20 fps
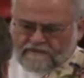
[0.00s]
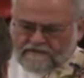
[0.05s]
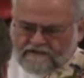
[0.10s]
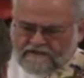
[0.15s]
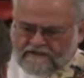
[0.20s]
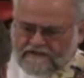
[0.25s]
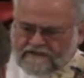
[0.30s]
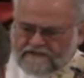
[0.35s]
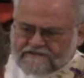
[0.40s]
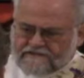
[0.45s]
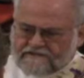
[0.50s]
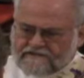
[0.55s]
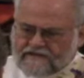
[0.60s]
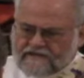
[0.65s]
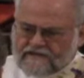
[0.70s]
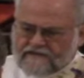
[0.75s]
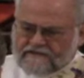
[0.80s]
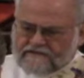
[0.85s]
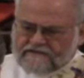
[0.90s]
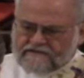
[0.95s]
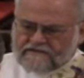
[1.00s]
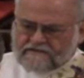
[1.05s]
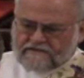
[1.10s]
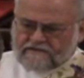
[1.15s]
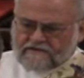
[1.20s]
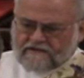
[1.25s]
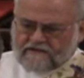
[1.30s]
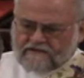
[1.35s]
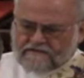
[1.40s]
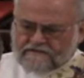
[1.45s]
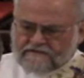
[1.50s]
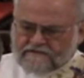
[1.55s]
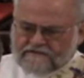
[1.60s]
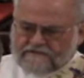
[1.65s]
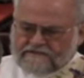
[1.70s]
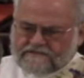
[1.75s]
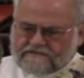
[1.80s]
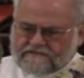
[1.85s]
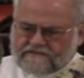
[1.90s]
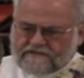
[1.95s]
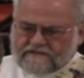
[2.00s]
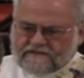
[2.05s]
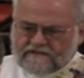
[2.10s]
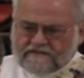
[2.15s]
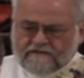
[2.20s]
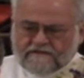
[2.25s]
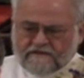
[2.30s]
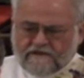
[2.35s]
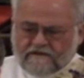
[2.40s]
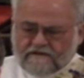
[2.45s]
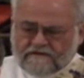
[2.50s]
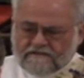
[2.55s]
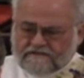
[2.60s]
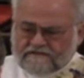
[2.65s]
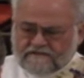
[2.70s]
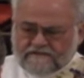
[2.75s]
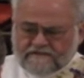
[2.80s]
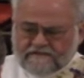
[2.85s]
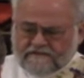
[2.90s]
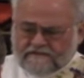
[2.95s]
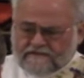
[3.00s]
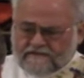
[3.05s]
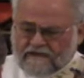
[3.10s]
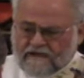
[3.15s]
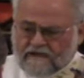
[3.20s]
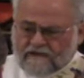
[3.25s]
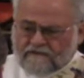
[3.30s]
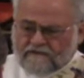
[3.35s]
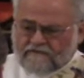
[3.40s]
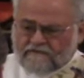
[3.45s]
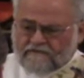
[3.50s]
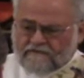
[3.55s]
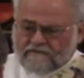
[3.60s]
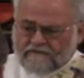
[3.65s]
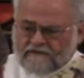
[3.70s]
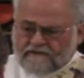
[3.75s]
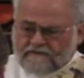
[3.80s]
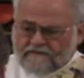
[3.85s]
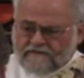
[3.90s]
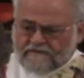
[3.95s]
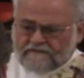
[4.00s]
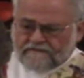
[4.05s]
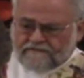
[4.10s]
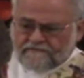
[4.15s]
The light shines in the darkness, and the darkness did not overcome it.